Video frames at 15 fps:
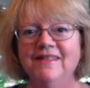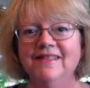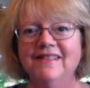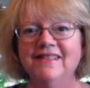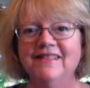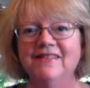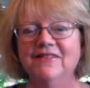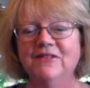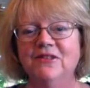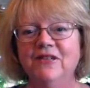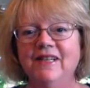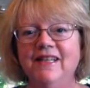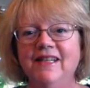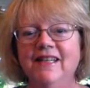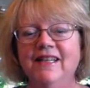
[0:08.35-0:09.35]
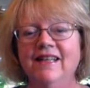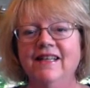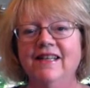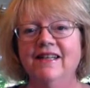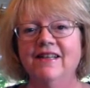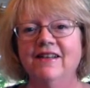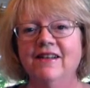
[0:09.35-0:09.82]
This is Lori
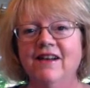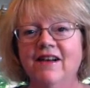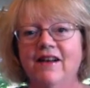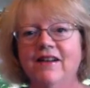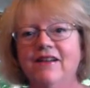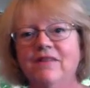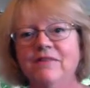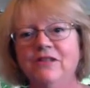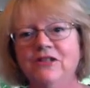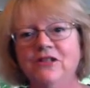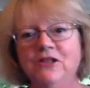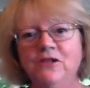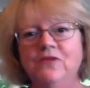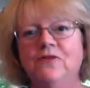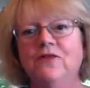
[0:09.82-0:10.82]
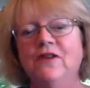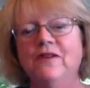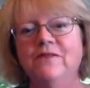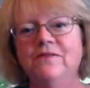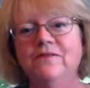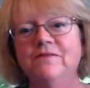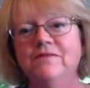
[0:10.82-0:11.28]
coming to you
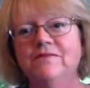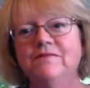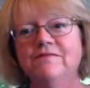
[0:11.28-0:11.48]
from